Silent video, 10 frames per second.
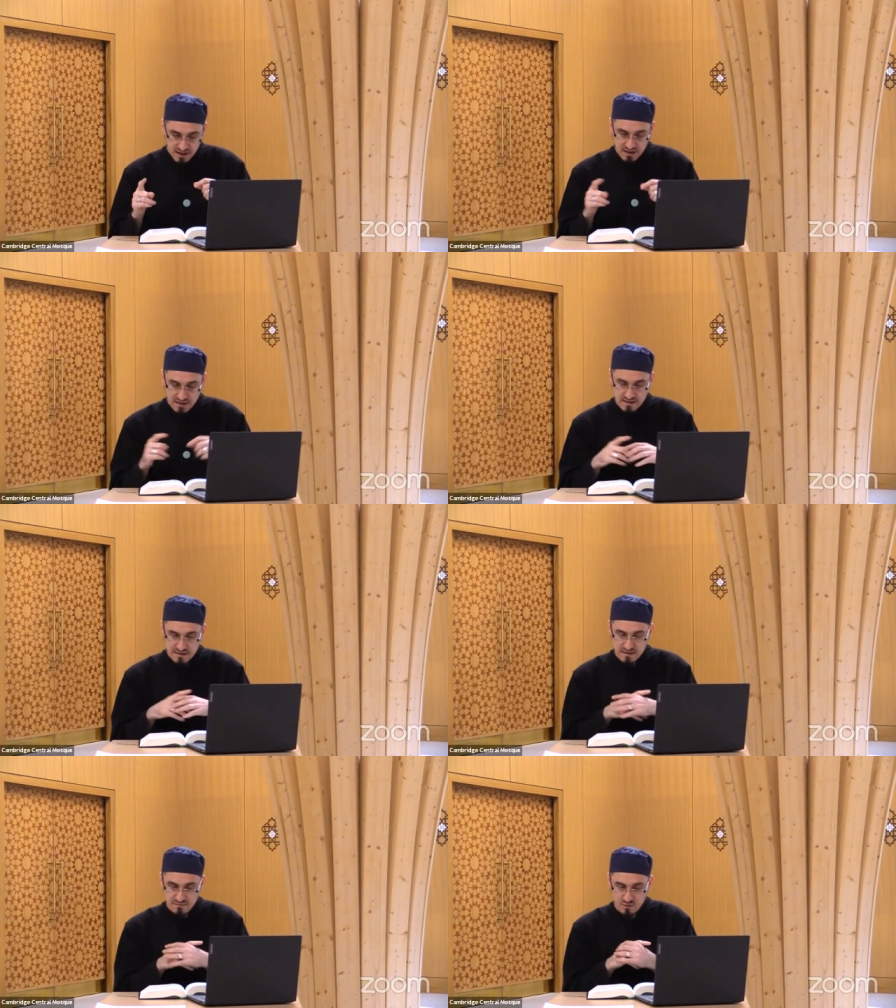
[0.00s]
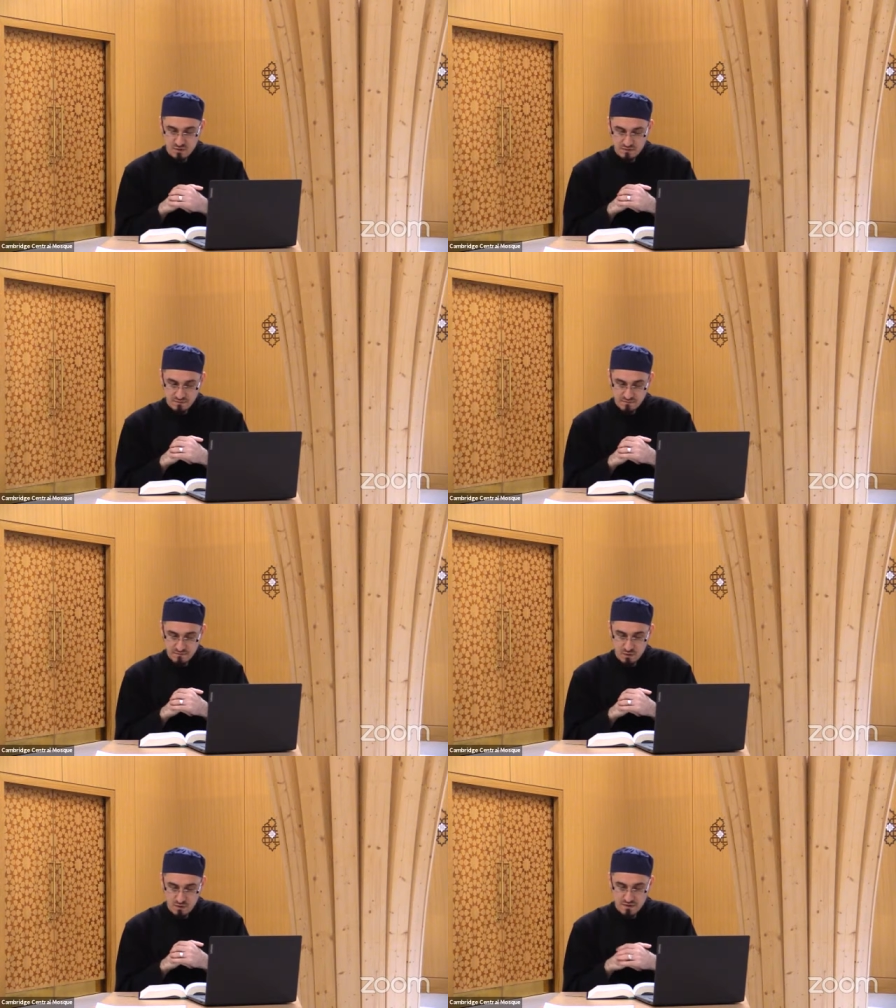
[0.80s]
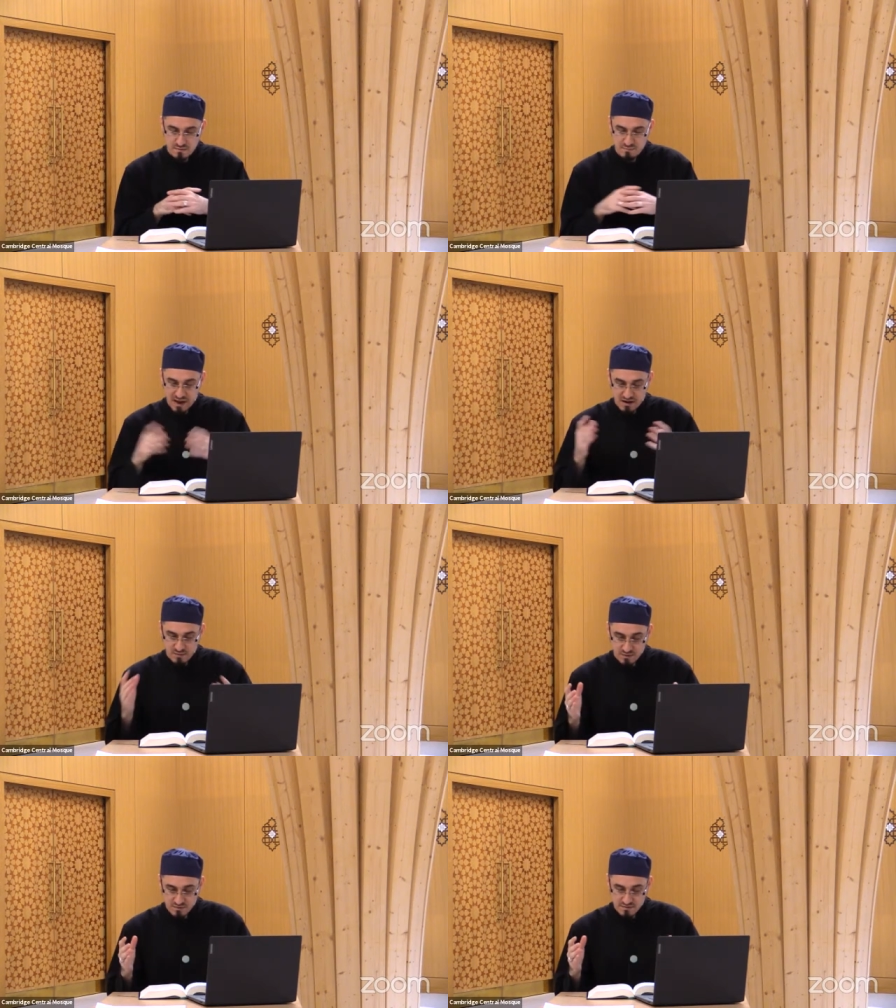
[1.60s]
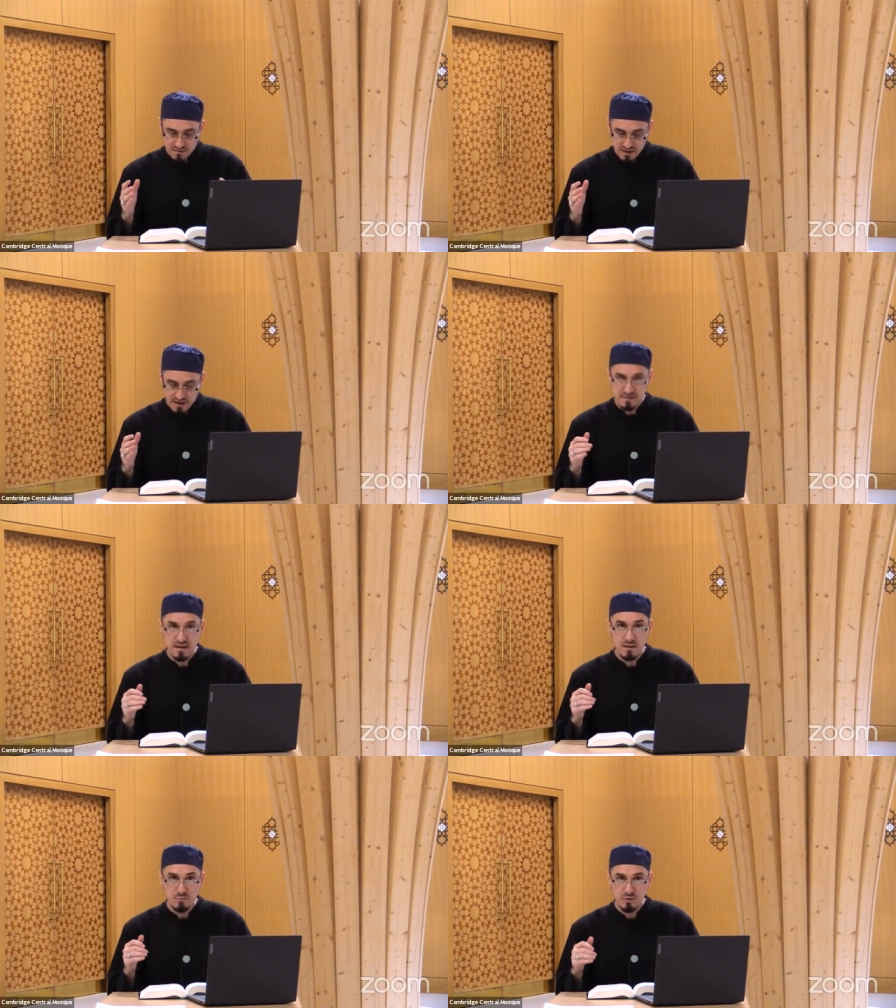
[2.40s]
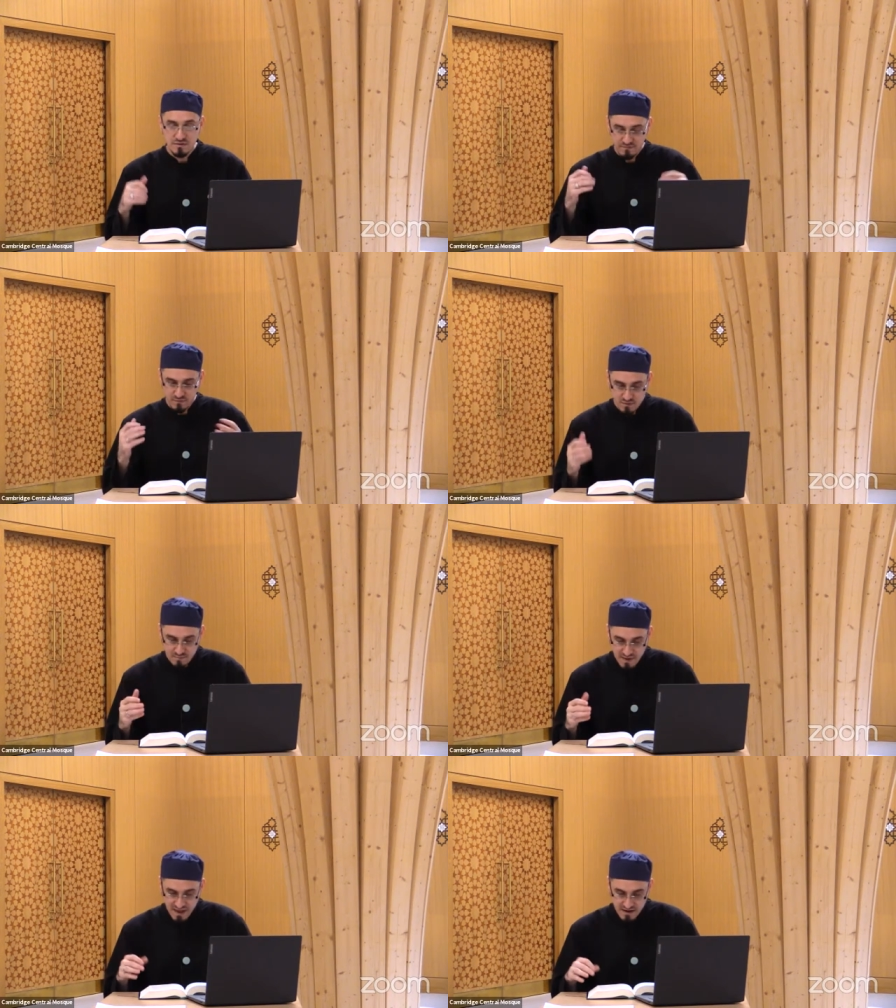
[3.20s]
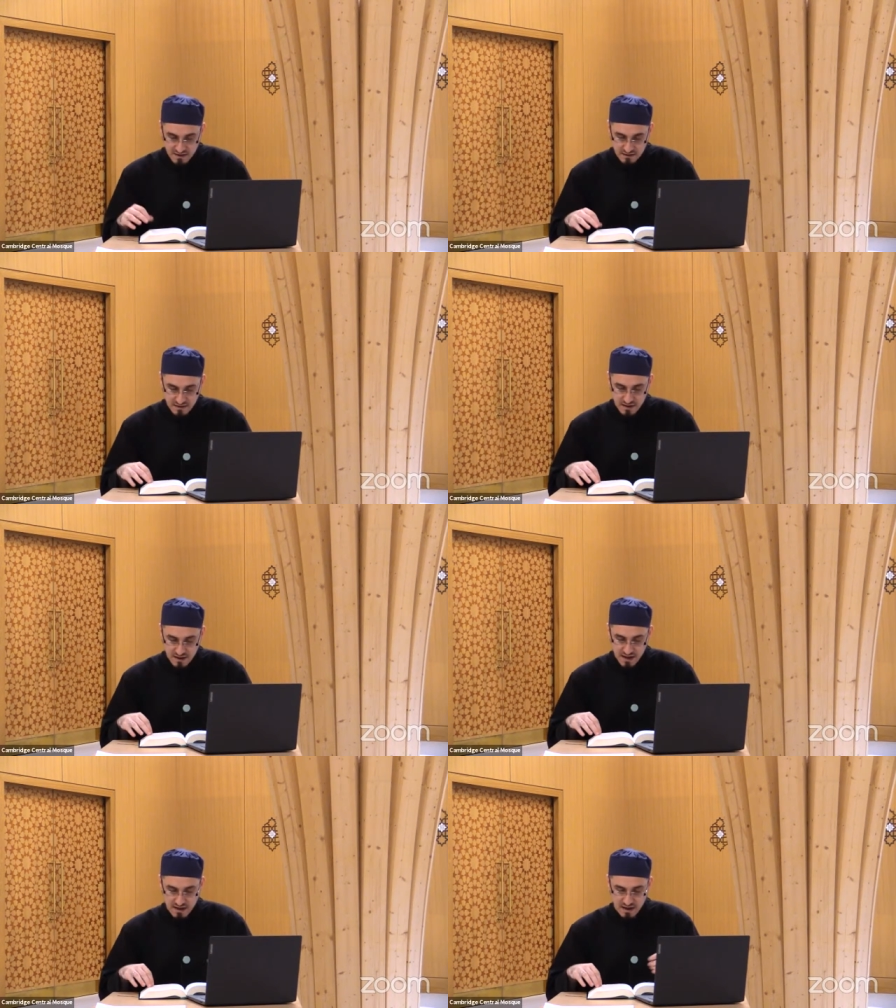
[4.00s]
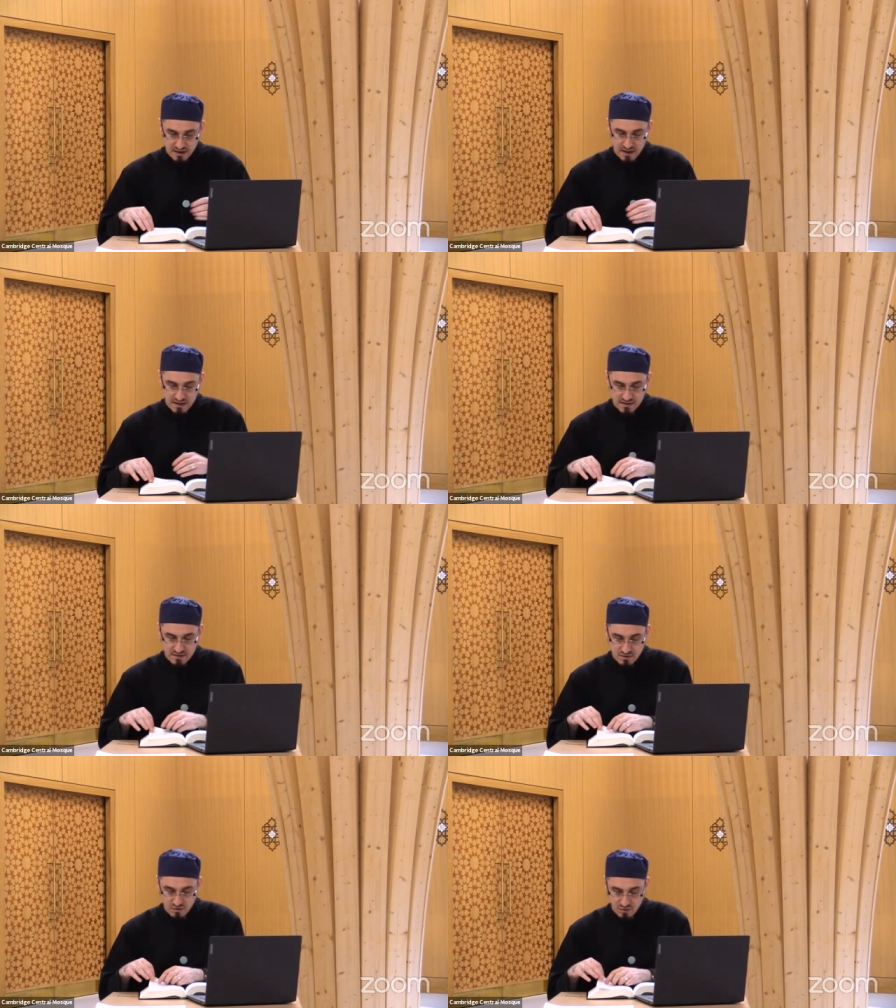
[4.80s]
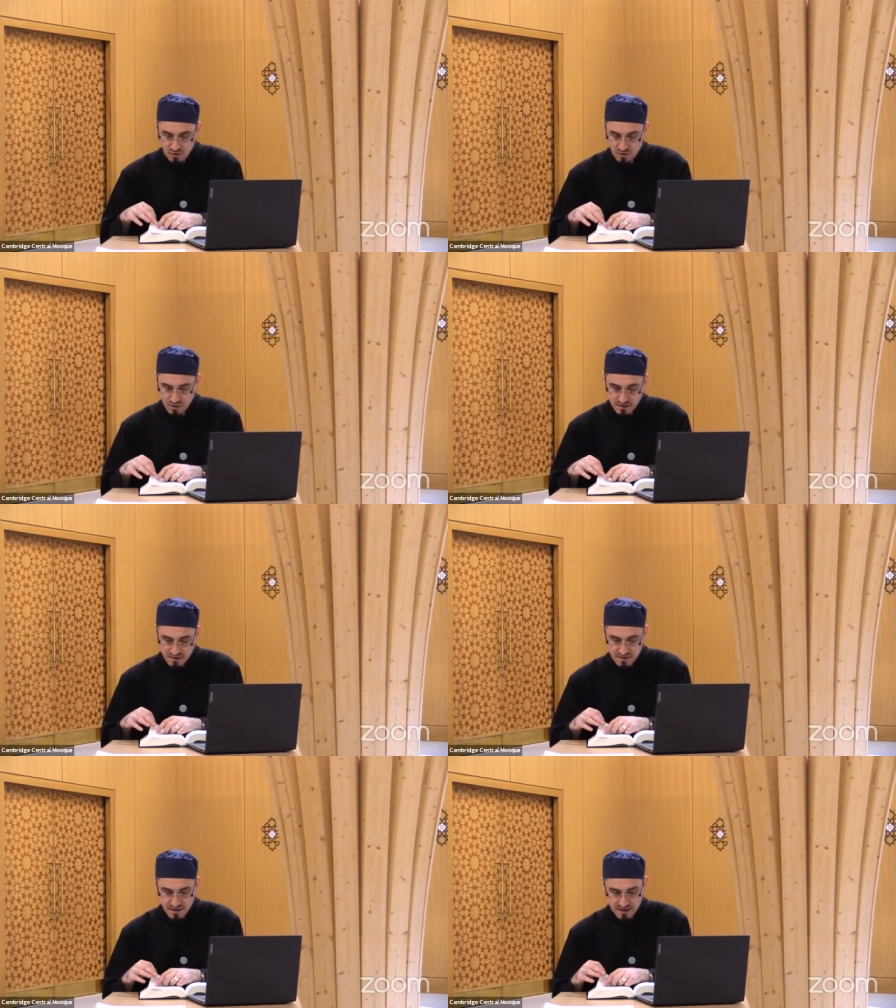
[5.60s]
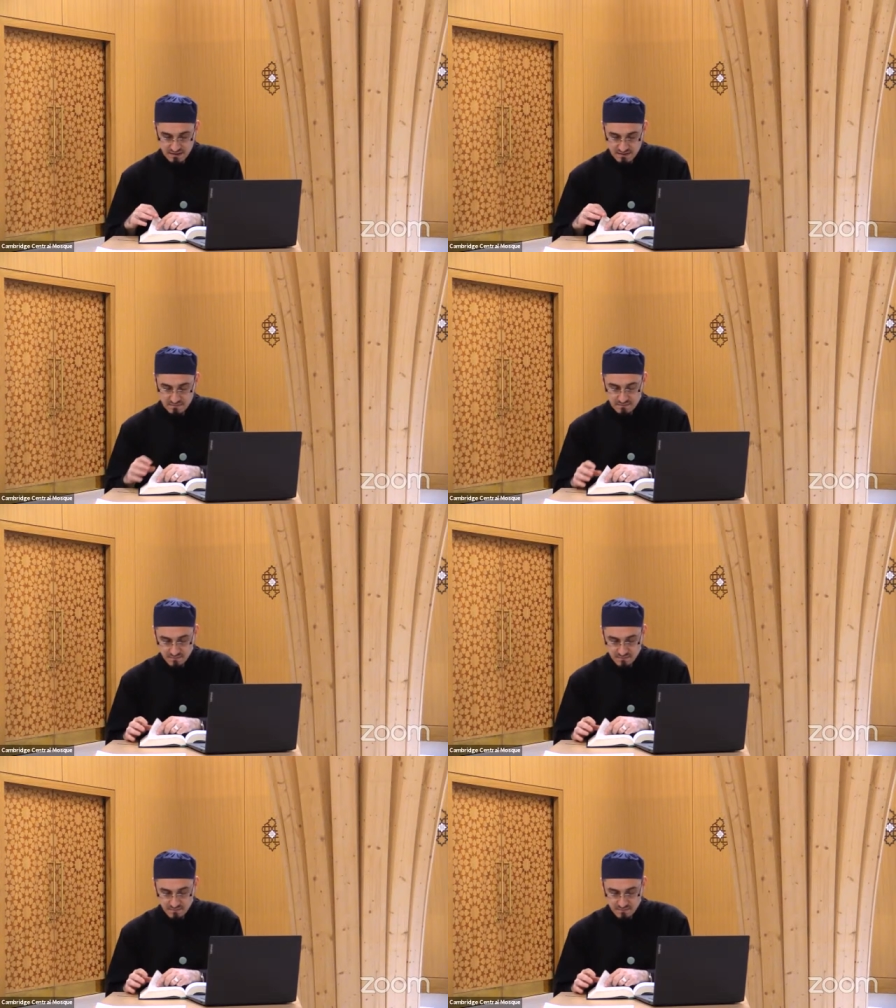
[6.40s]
Allah does set forth, forth parables, examples for man, and Allah does know all things.